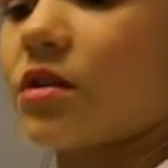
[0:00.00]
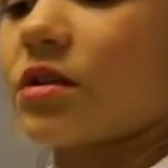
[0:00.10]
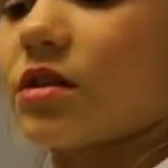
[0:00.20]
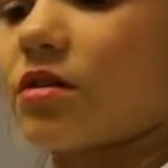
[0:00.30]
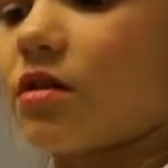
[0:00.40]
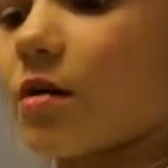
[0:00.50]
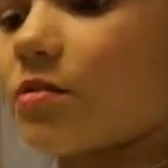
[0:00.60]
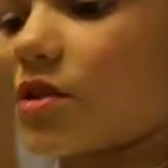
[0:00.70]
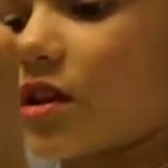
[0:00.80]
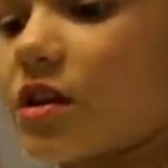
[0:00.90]
So I'm
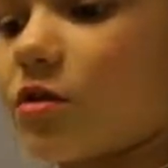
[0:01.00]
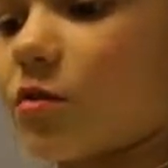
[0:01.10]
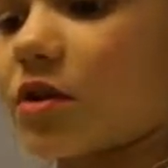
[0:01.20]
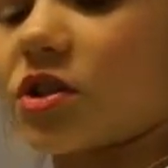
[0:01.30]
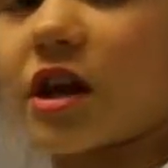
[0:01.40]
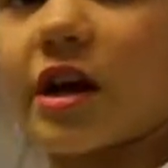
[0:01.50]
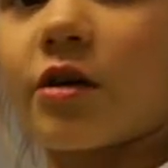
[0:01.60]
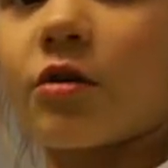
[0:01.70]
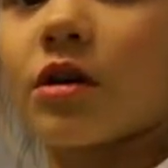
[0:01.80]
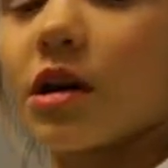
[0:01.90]
just gonna do my shout
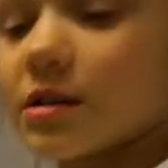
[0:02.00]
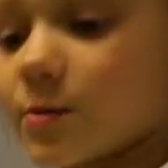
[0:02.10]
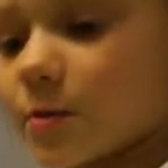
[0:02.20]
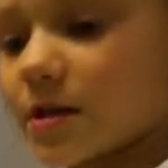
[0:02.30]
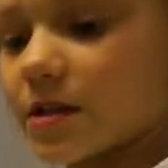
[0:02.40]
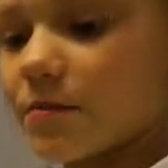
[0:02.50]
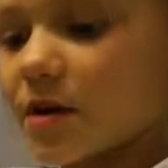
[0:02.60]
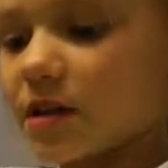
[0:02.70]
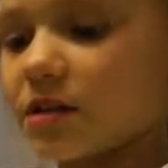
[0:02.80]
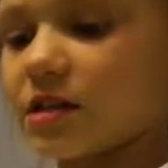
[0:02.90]
out to Isabella